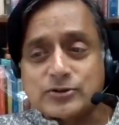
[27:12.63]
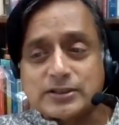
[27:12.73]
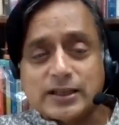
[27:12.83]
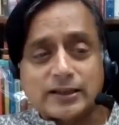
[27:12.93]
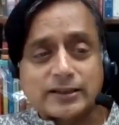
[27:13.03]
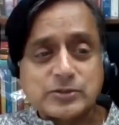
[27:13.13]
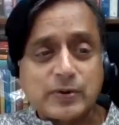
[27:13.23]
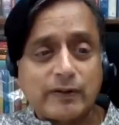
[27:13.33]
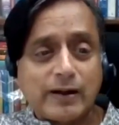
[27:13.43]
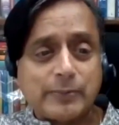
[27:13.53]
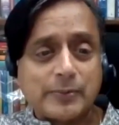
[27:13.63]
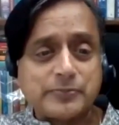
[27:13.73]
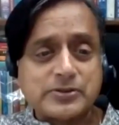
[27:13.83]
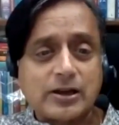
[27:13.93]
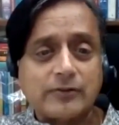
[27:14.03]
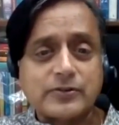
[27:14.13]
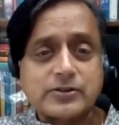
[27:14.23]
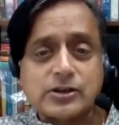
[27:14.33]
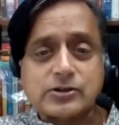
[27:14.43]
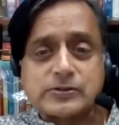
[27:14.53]
Siddhant, as we wrap up this
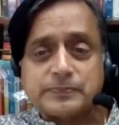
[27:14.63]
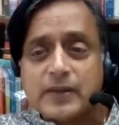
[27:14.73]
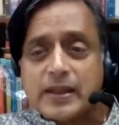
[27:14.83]
conversation,